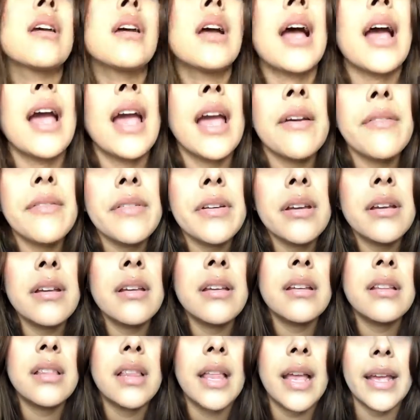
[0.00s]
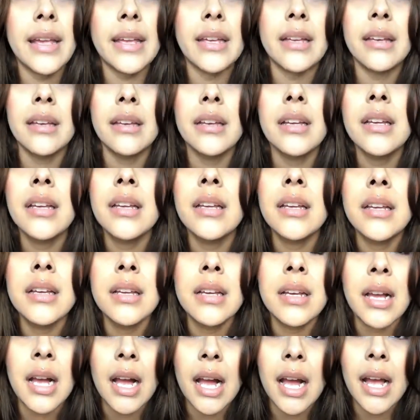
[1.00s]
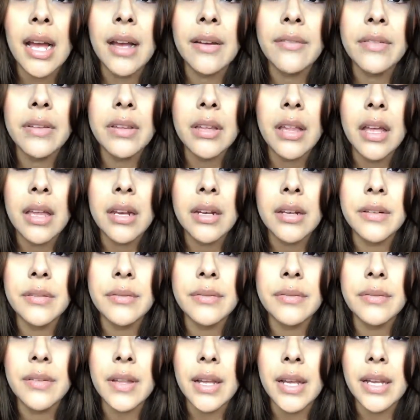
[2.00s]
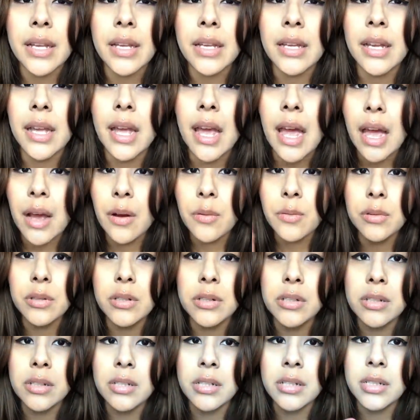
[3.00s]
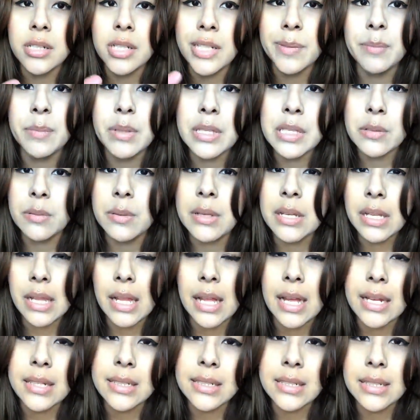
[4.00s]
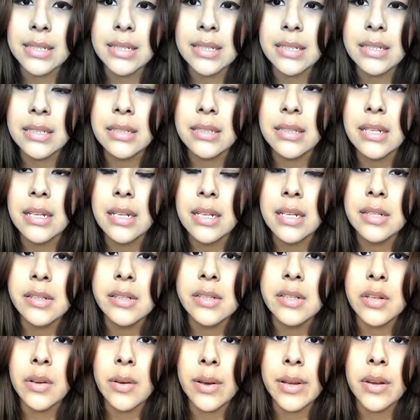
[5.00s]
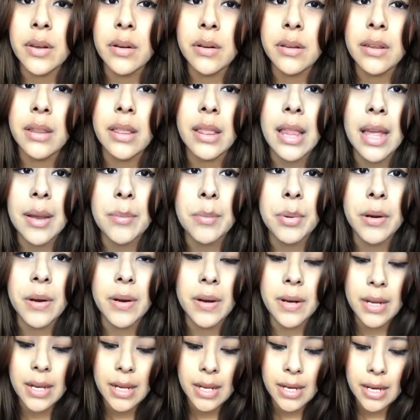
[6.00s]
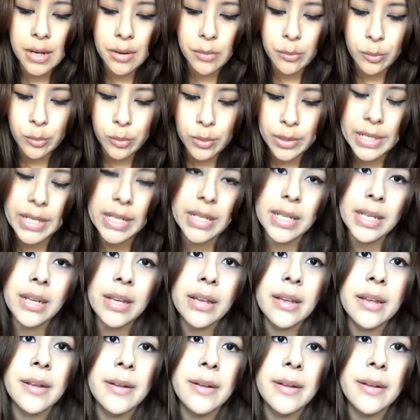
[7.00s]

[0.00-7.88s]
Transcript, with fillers: I have a like I have a lot of like hour in between classes. So I go to the library and I read